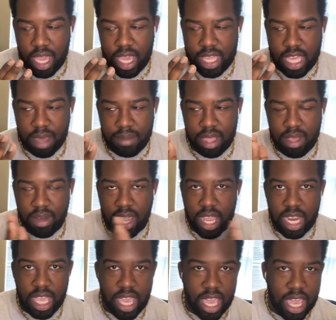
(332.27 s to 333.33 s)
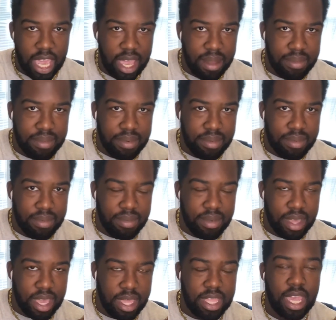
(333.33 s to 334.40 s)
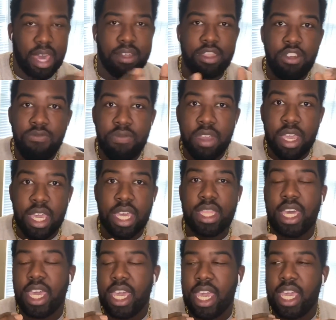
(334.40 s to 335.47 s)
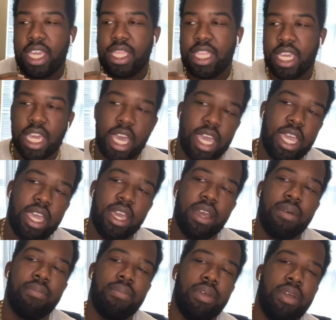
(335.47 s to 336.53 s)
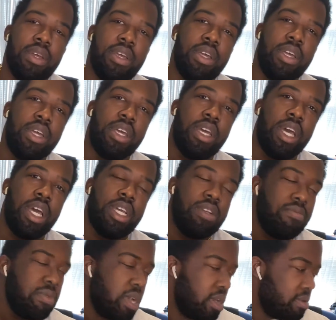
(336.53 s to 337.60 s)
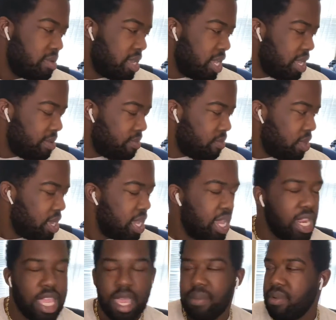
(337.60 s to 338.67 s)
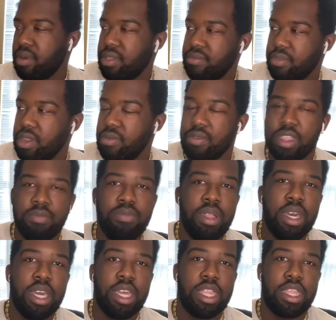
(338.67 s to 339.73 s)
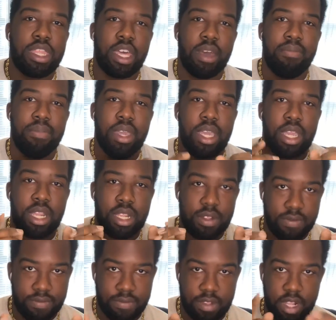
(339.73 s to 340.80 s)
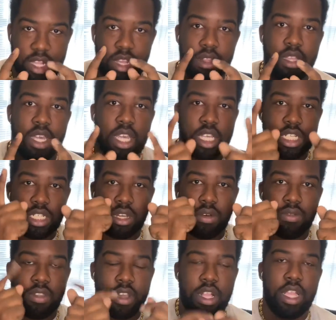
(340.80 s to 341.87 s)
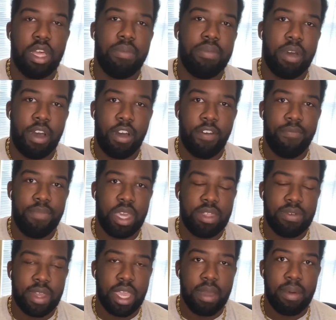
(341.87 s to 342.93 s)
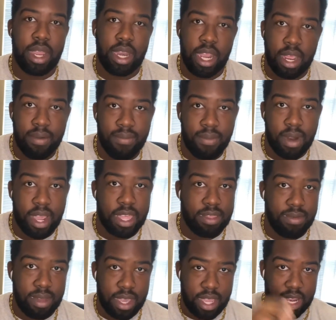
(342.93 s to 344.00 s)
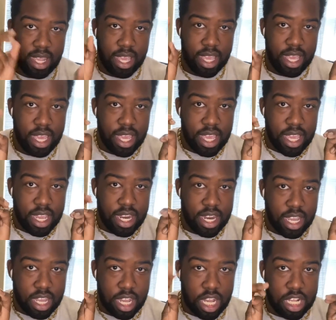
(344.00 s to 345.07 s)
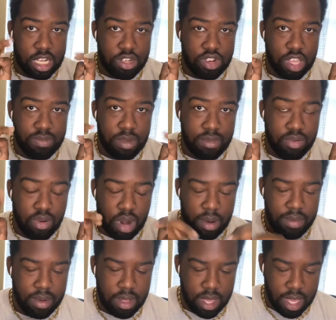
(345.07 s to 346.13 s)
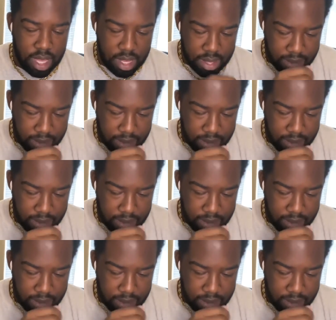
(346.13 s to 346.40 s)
He think I'm a little handicap, and now assuming he he think I am. Well, name what handicap person be doing splits. I mean, clearly he showed the clip of me so he get my name right so he can address me properly.